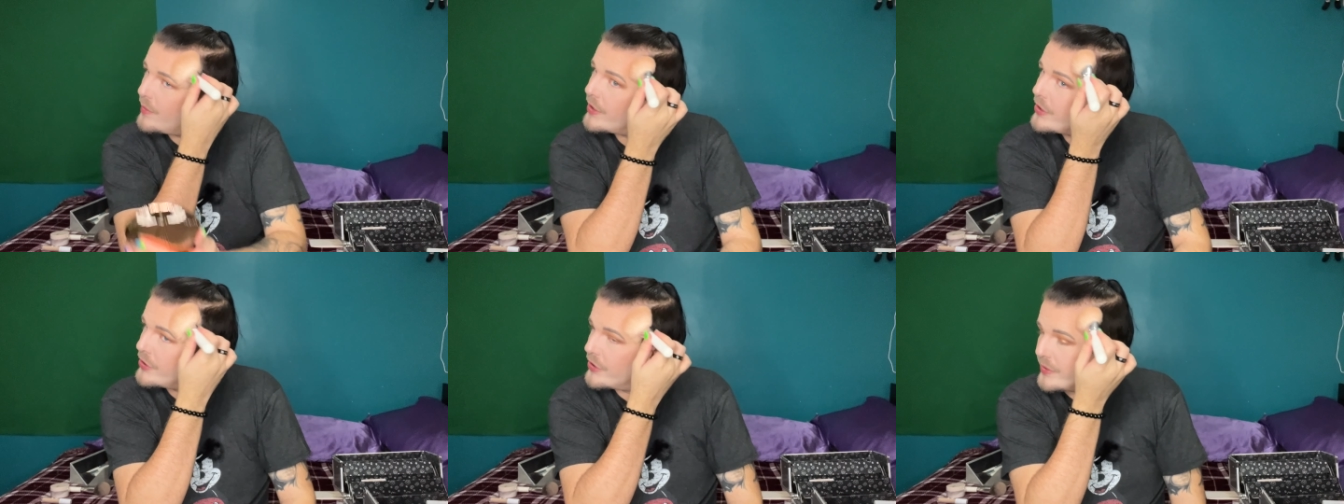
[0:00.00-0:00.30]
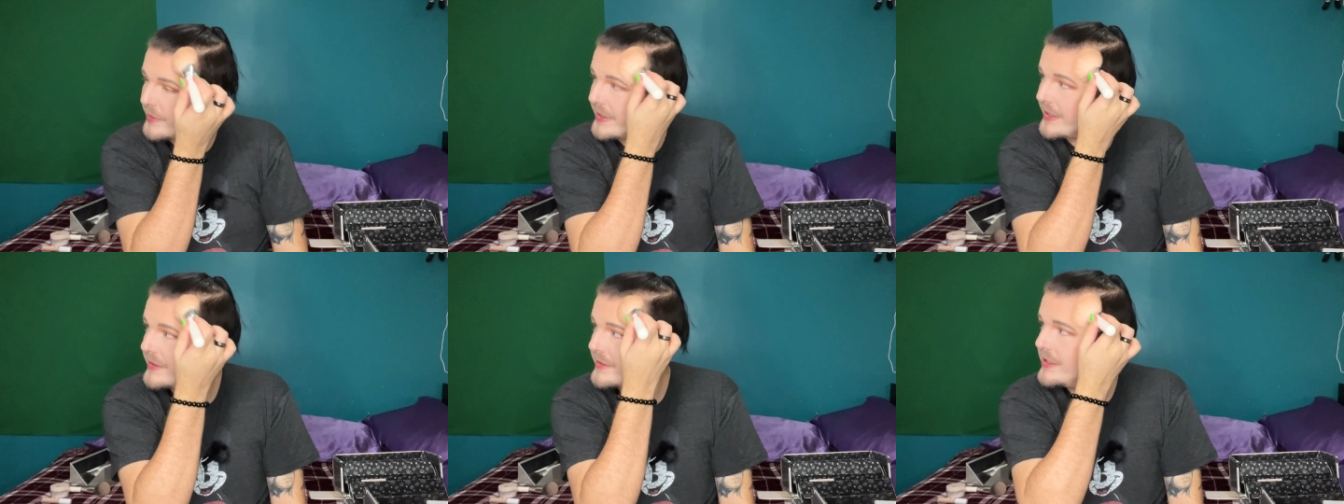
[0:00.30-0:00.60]
what you're
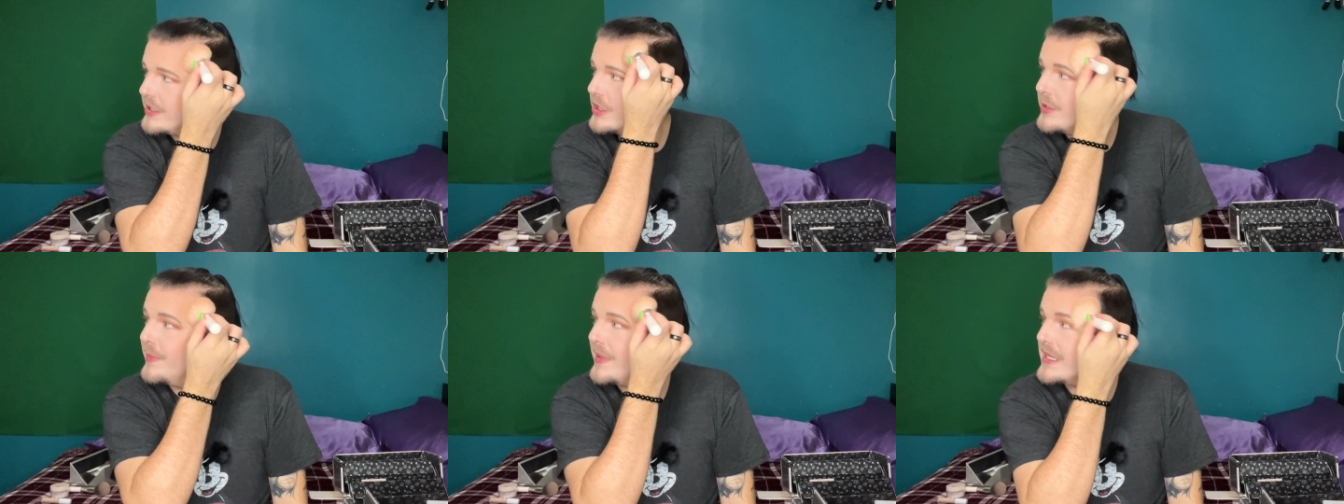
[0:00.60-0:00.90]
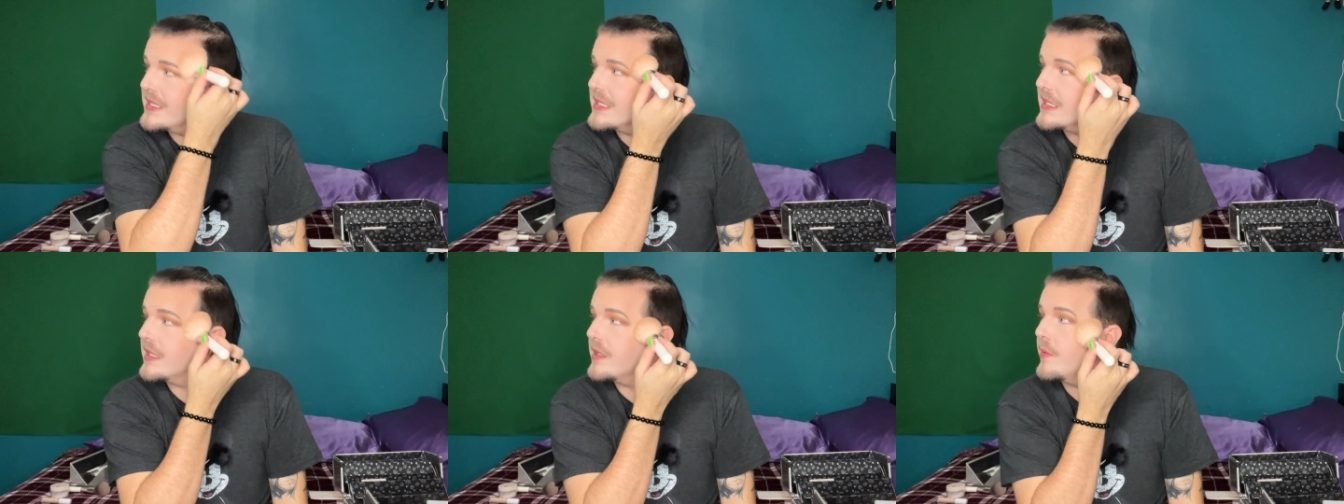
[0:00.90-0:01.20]
doing. You
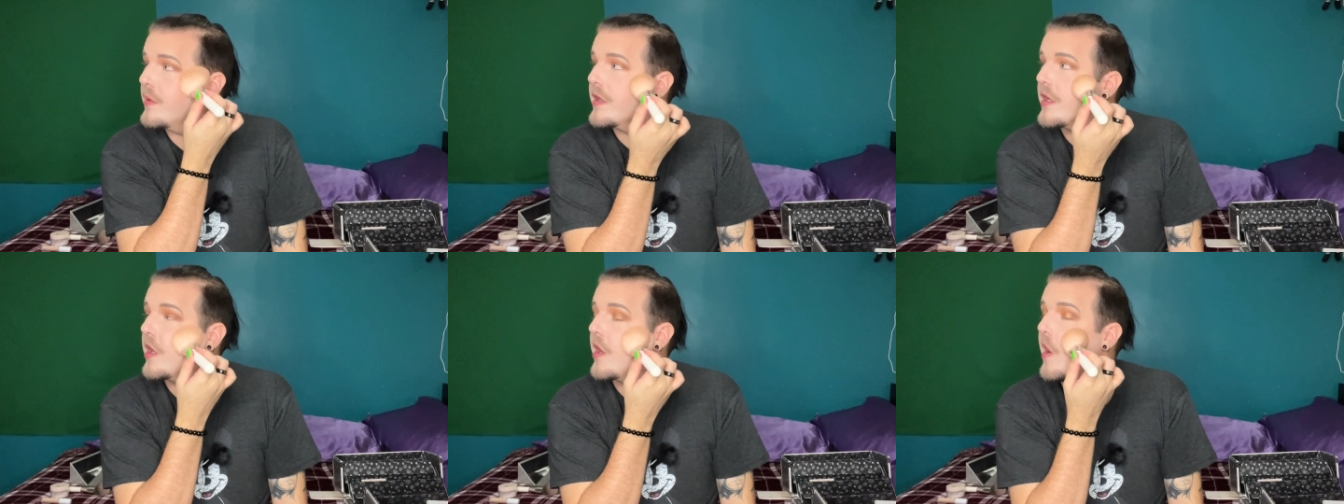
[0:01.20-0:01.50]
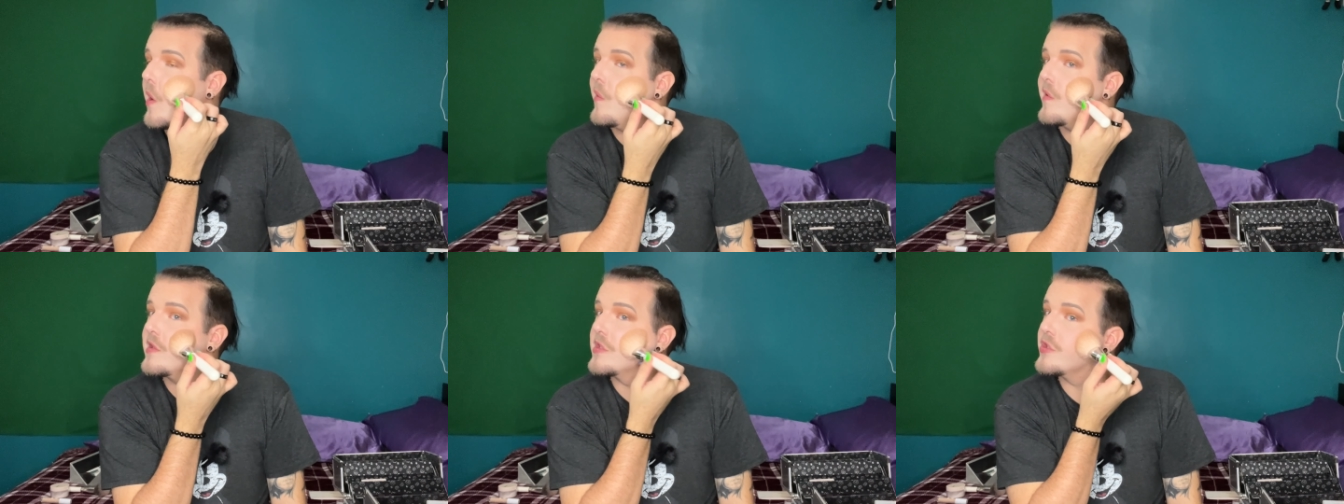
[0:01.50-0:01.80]
basically want to
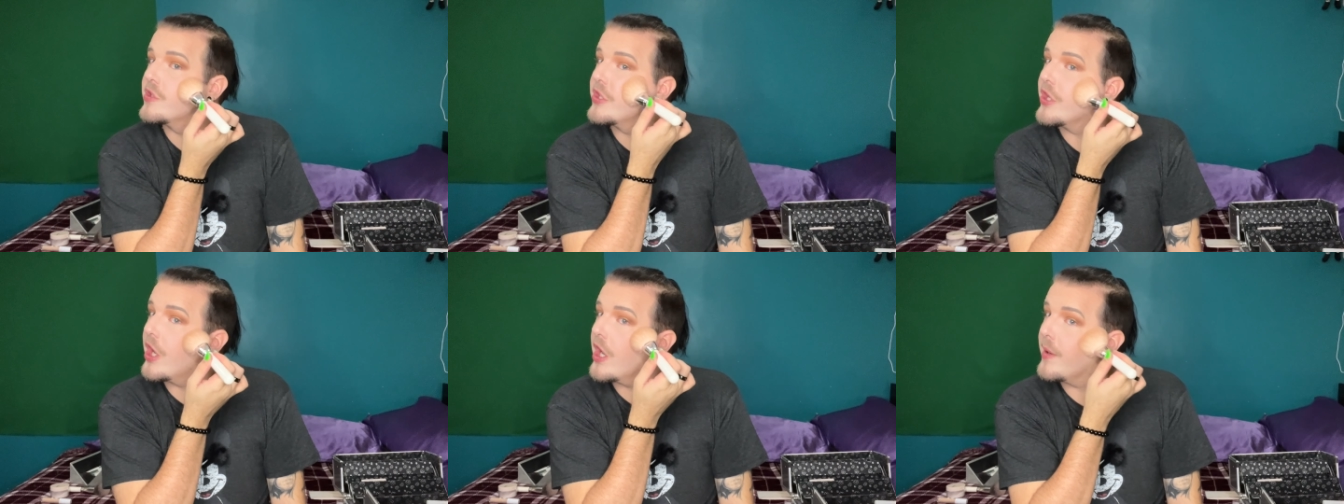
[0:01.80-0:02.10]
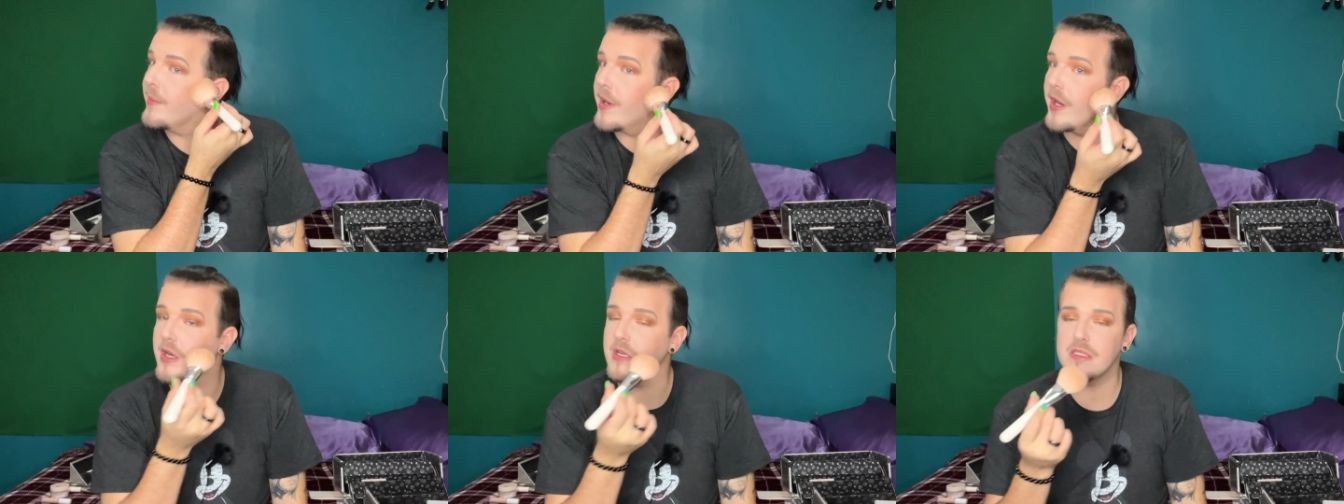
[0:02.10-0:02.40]
go until your
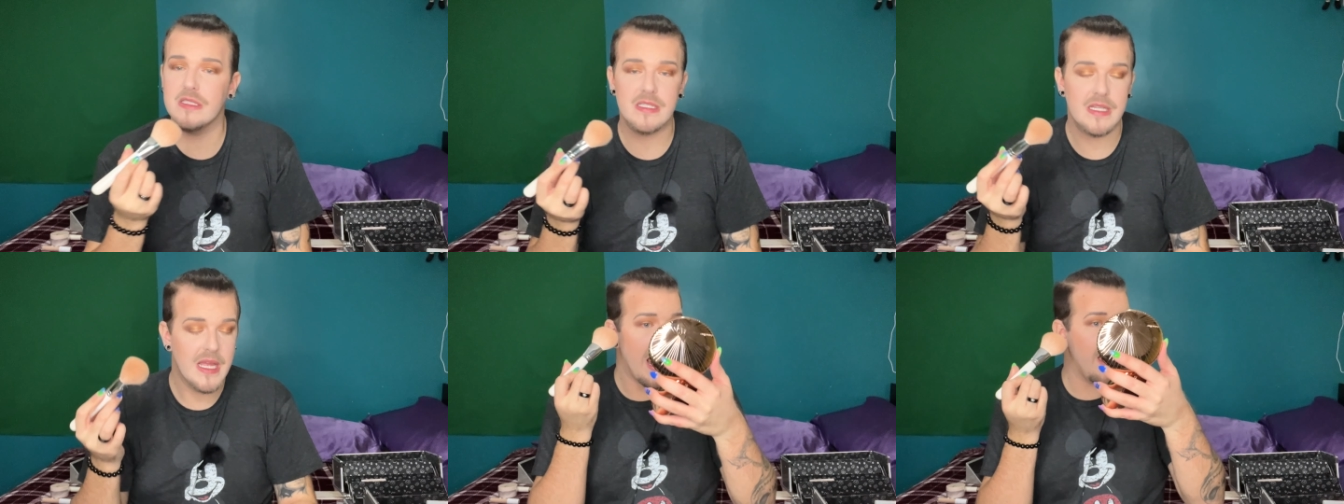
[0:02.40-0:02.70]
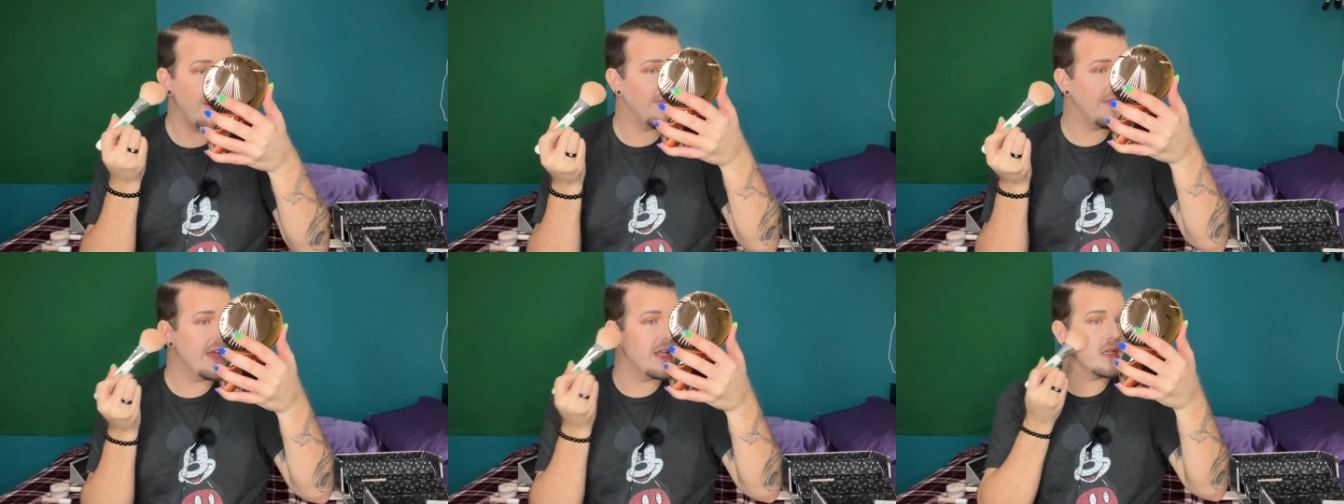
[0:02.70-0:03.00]
arm hurts
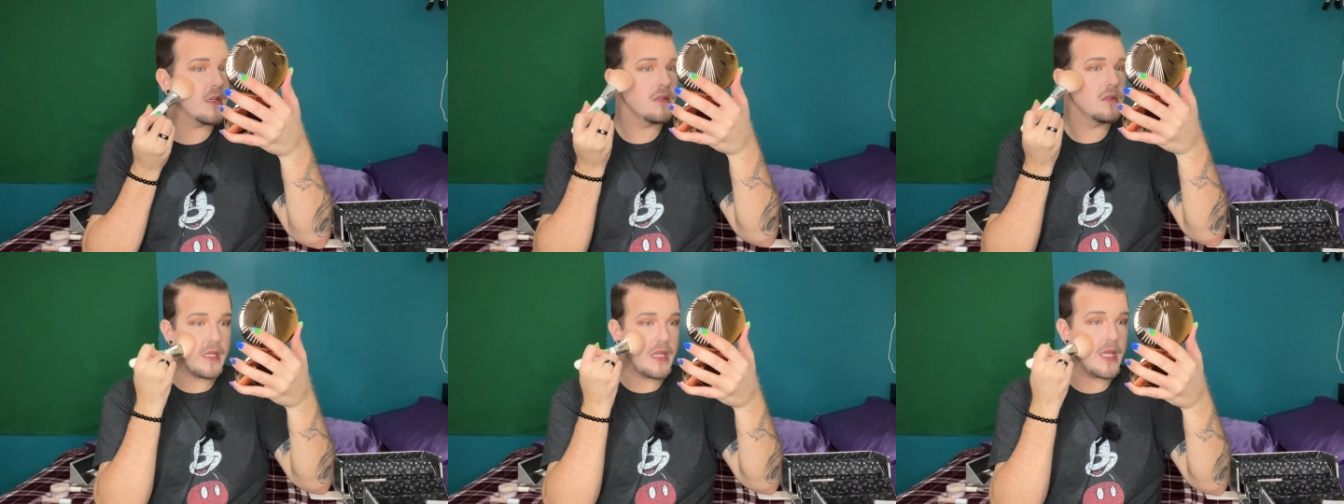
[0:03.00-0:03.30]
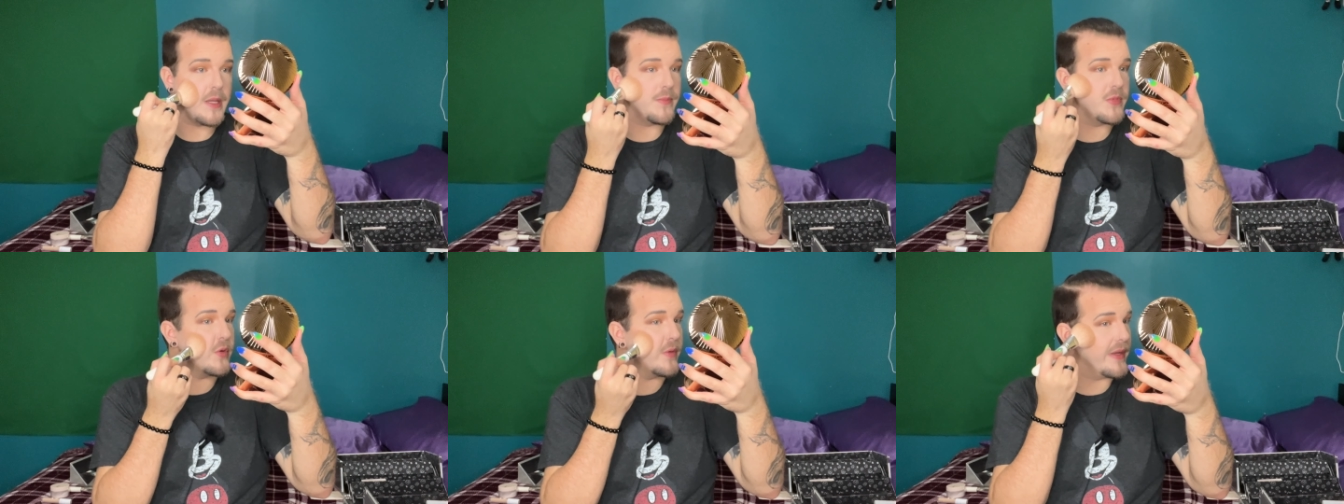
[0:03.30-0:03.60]
and then
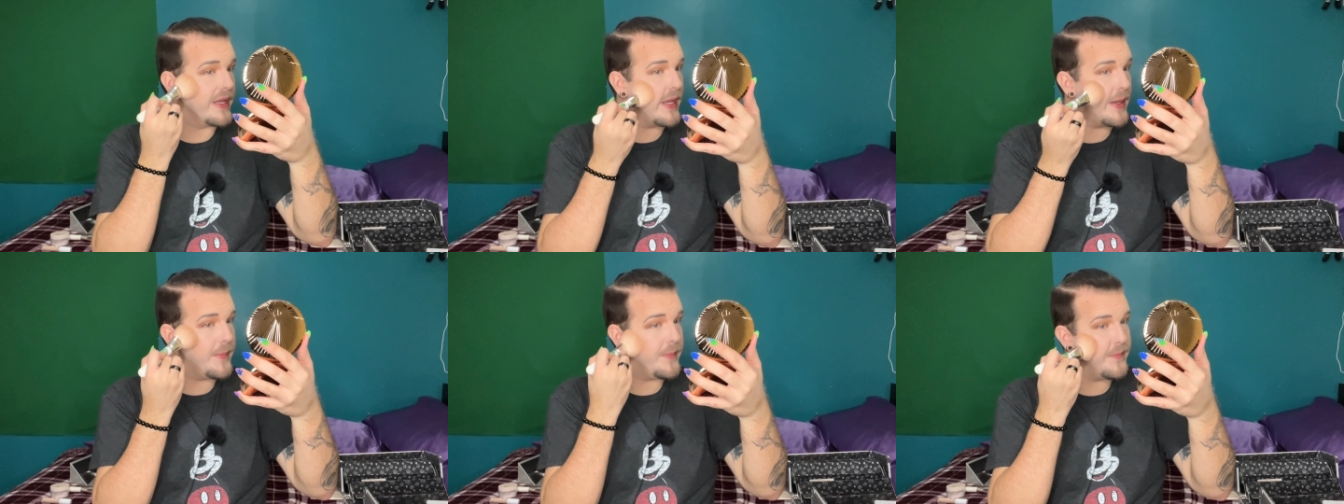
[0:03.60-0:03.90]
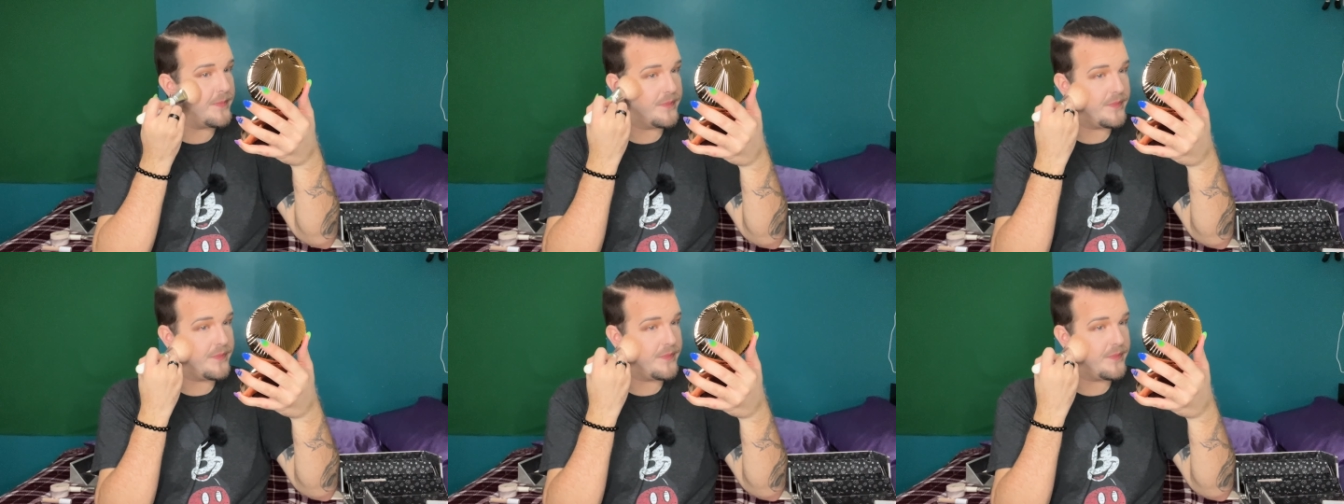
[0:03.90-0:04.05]
keep doing it.